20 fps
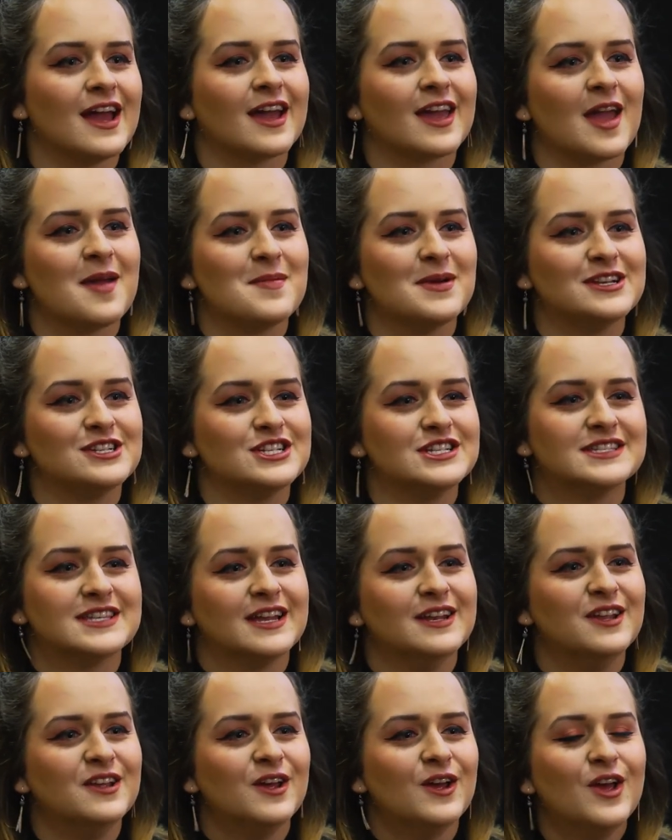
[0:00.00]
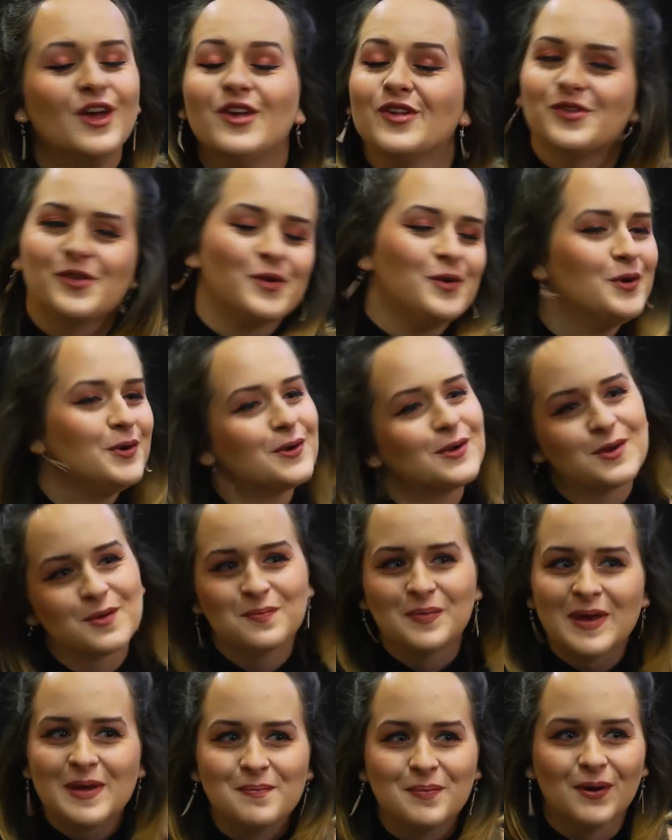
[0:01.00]
I came in, she said, so who are
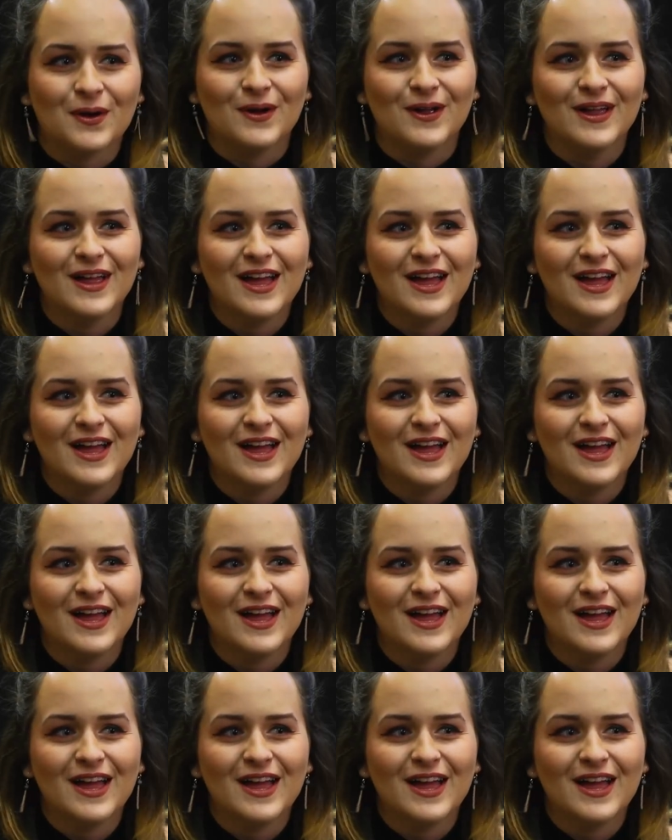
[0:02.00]
your people?